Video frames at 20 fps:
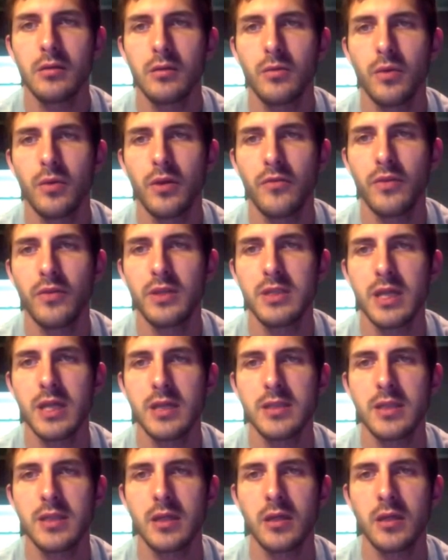Winifred
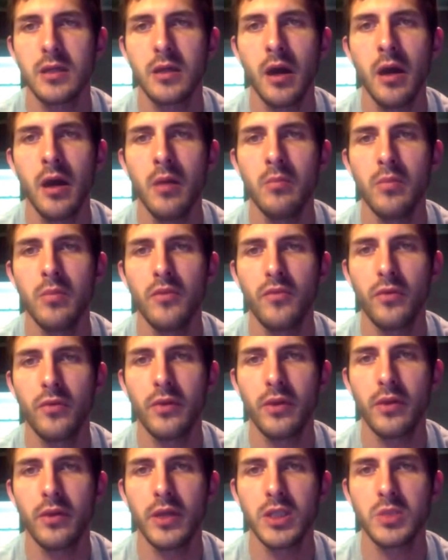says, "Then come before
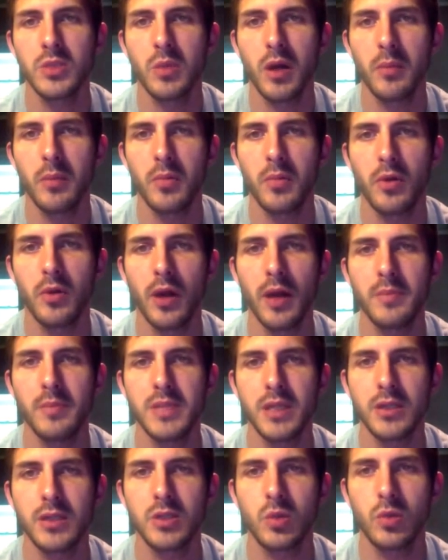the lynch mob
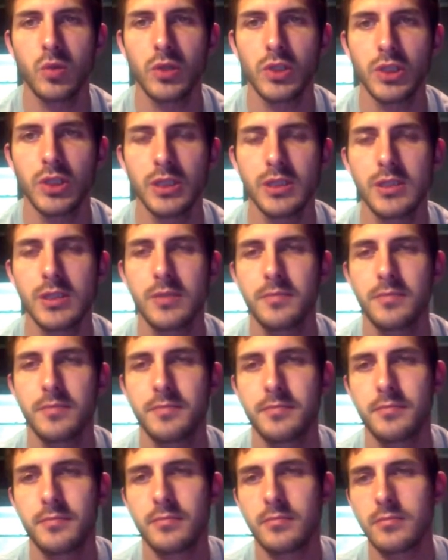grabs their torches."
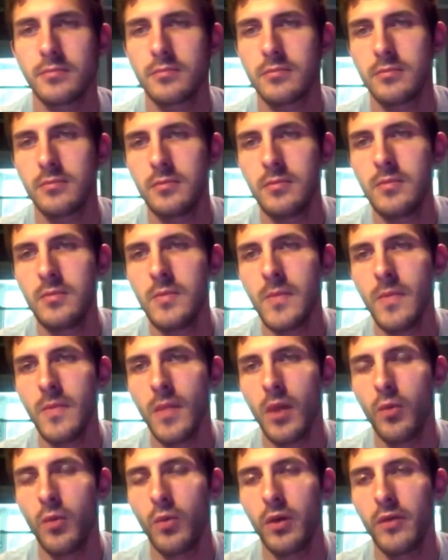
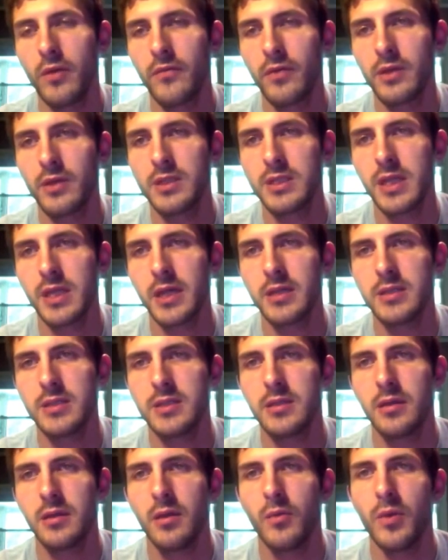Winifred
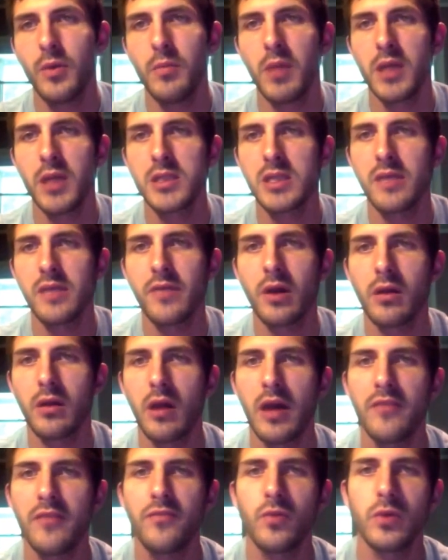says, "We must give our
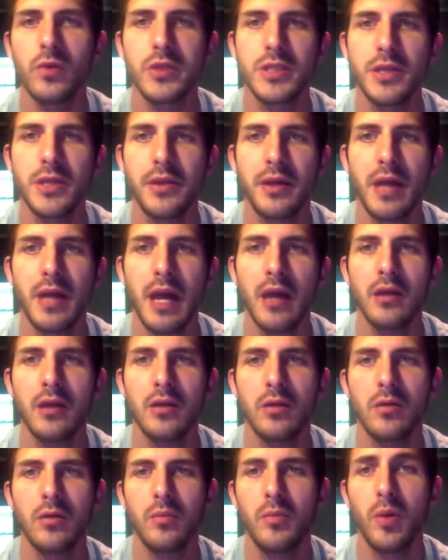life force to the
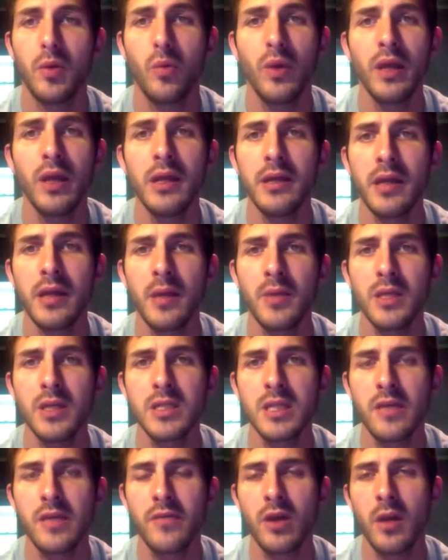candle." "But Winnie, that
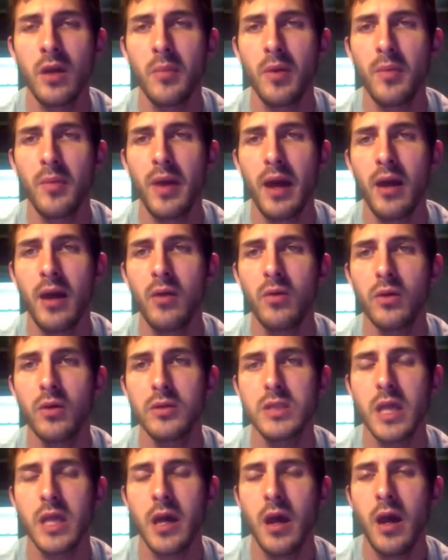means giving up our
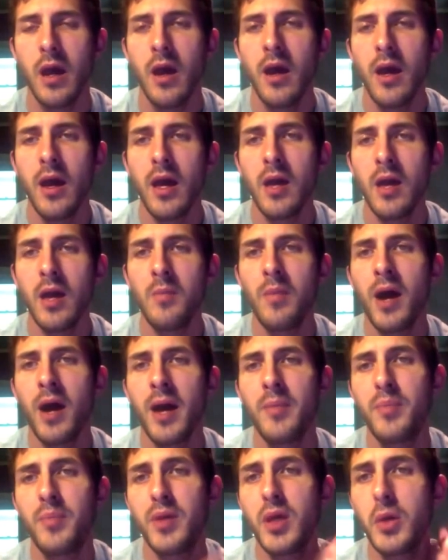powers." "And my
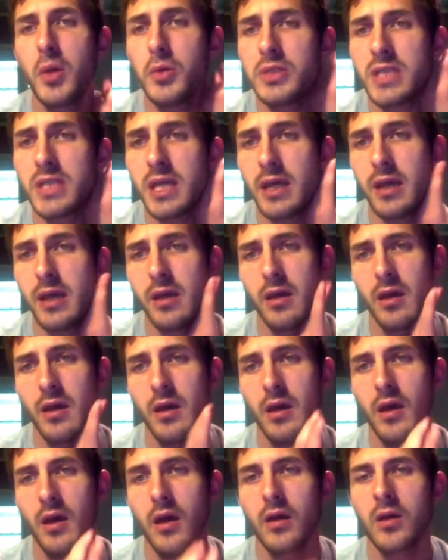beauty."
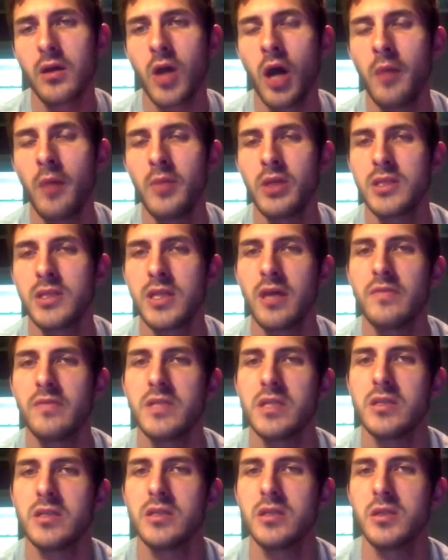"Calm yourself,
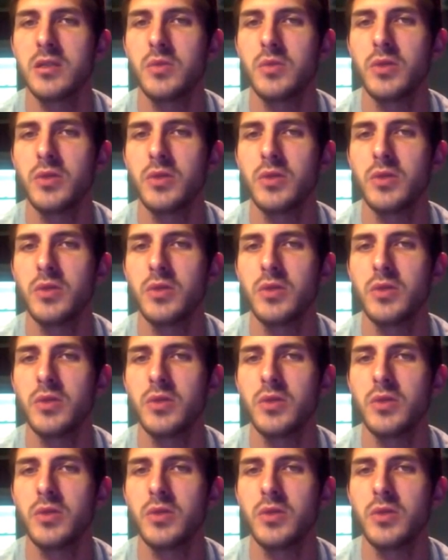sisters.